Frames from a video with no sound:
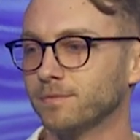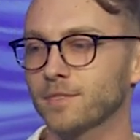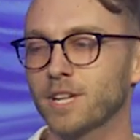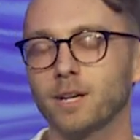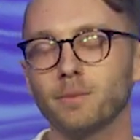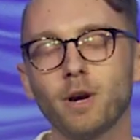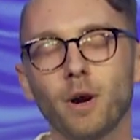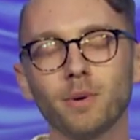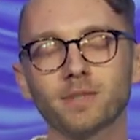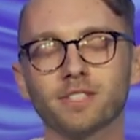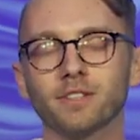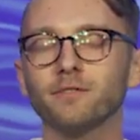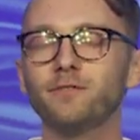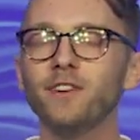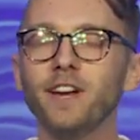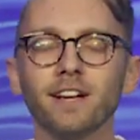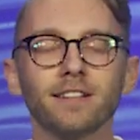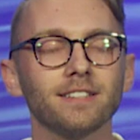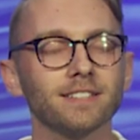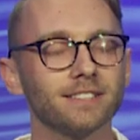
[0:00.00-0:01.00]
Come on with some
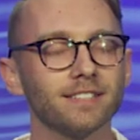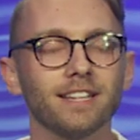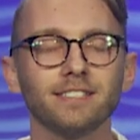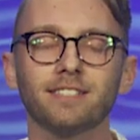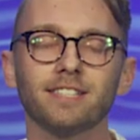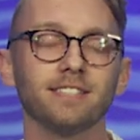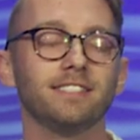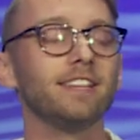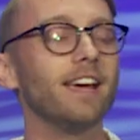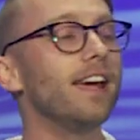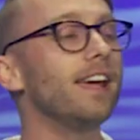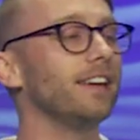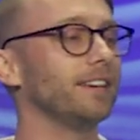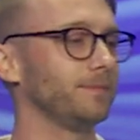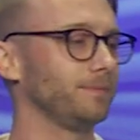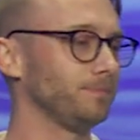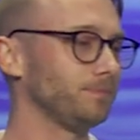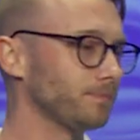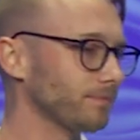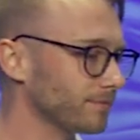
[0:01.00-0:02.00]
feelings, say, today.